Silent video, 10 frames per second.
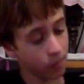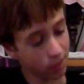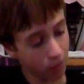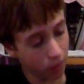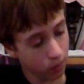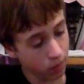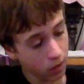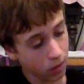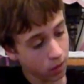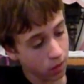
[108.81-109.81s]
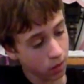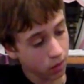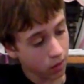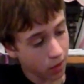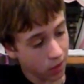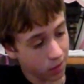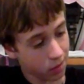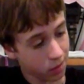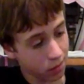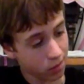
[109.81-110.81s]
So,
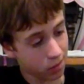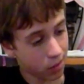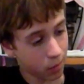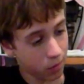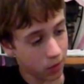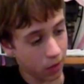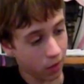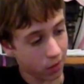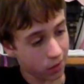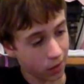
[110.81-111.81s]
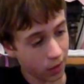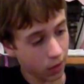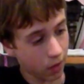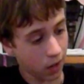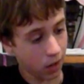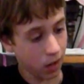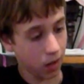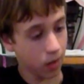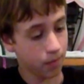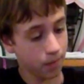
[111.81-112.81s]
that's some of the areas that I'm going to go ahead and hit.